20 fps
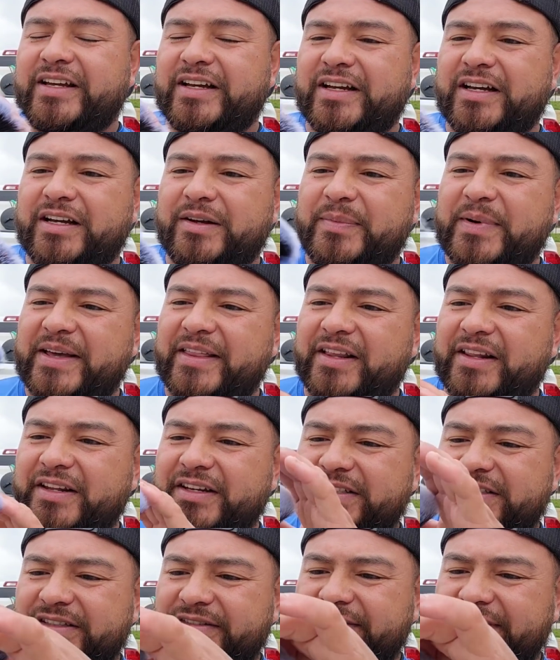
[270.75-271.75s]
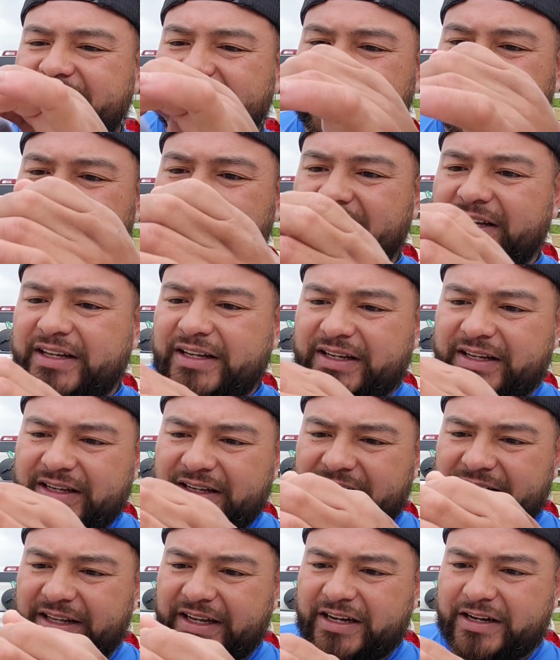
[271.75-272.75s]
By the looks of it,
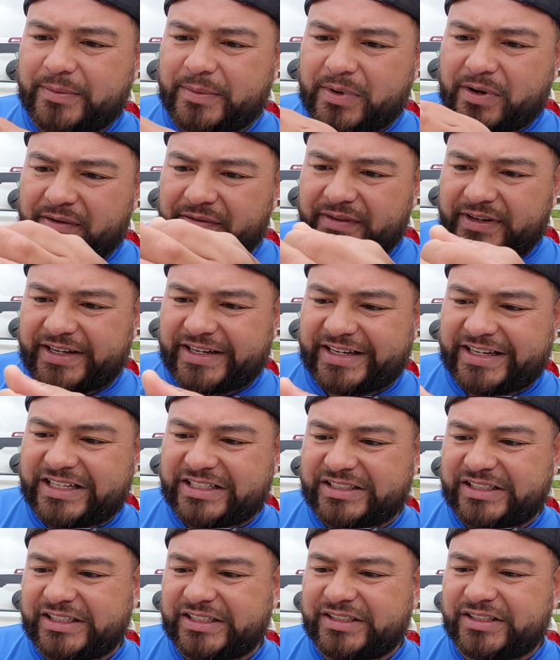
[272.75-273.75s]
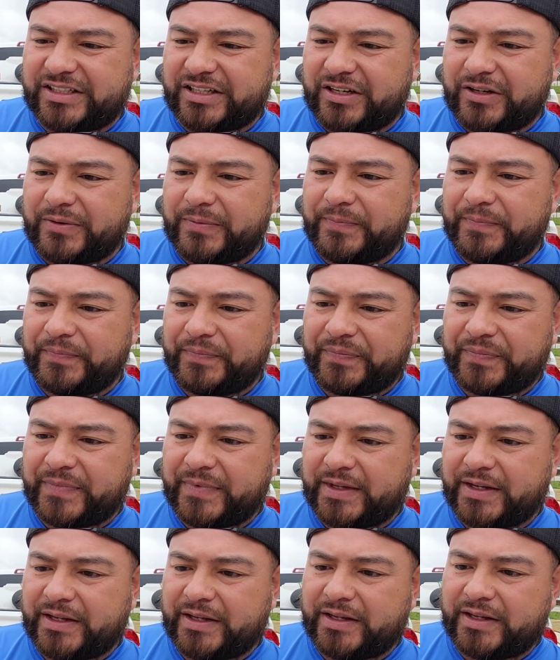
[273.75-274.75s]
they come off easy. So
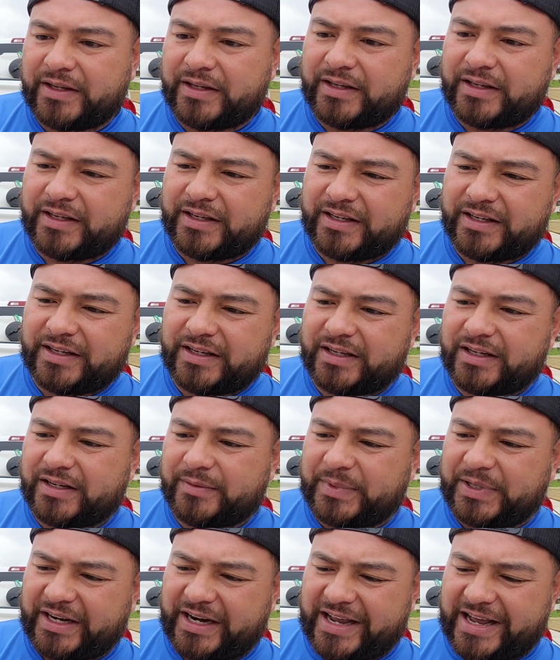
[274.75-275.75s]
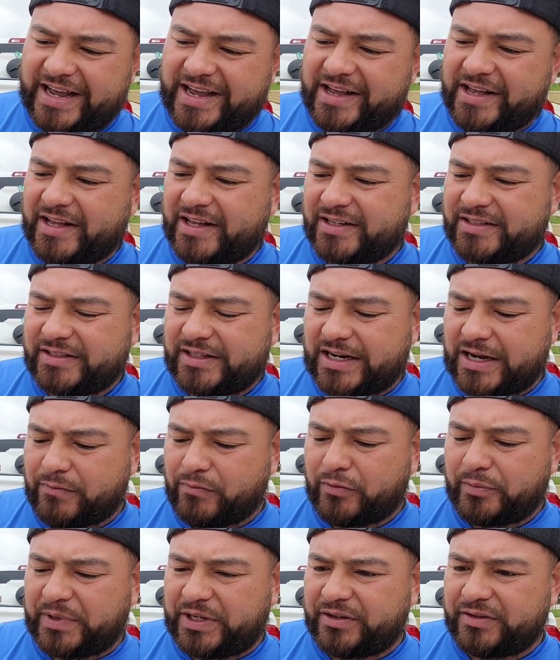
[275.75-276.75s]
I mean, today I
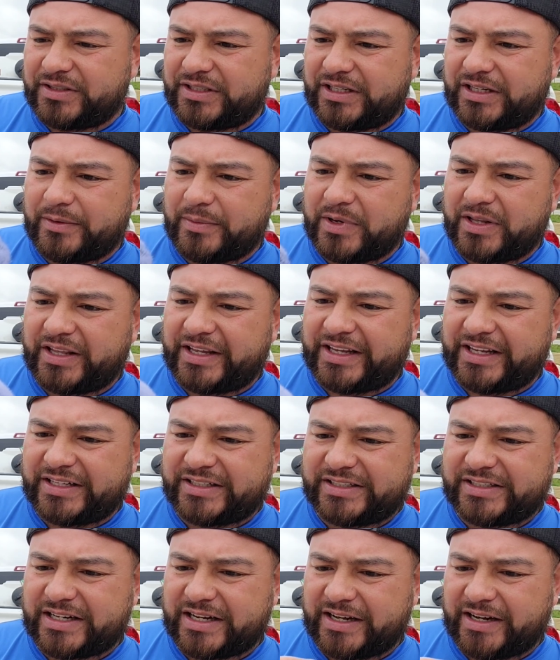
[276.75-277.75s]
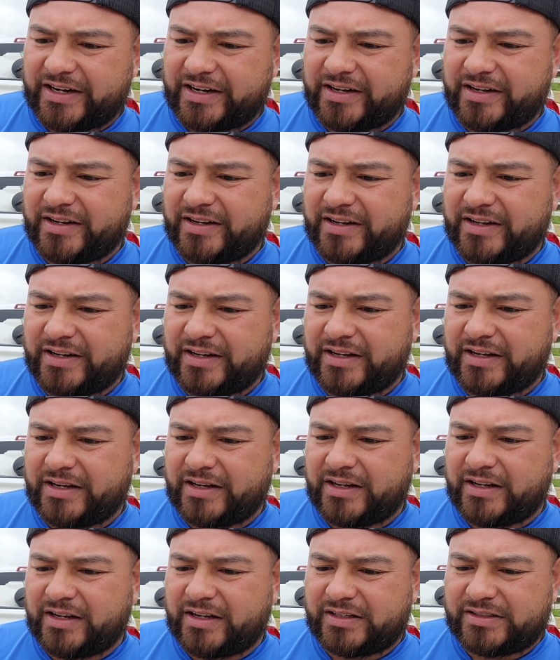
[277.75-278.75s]
won't be using them on the inside,
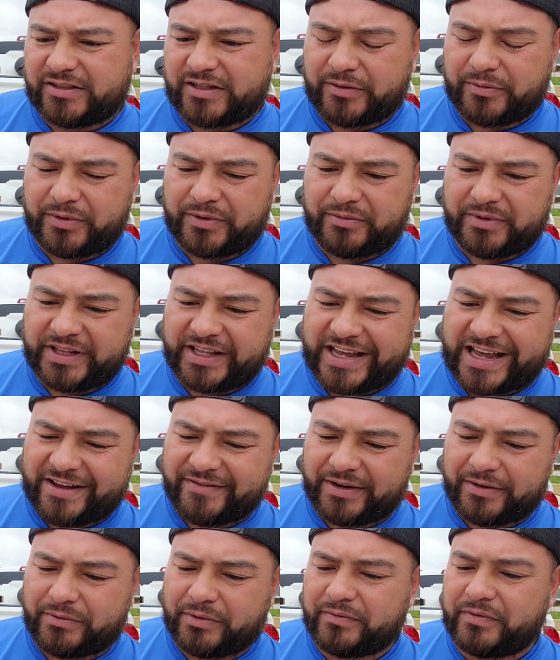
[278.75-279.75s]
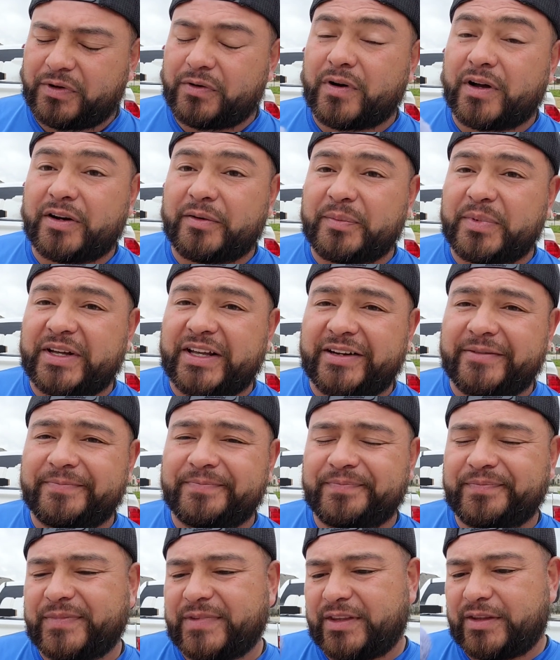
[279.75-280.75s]
so I wouldn't really have a review on them, but
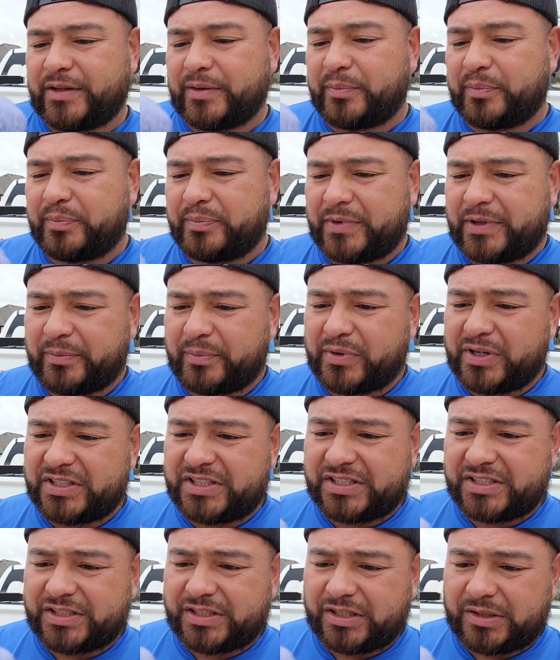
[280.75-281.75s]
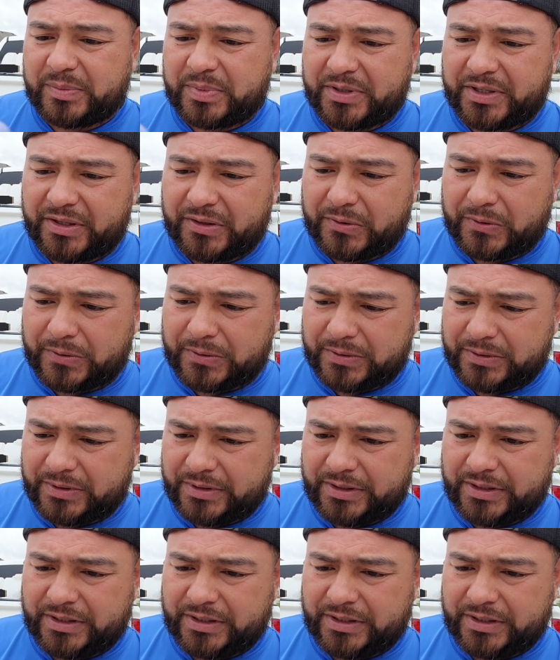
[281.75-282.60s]
the brushes look pretty cool.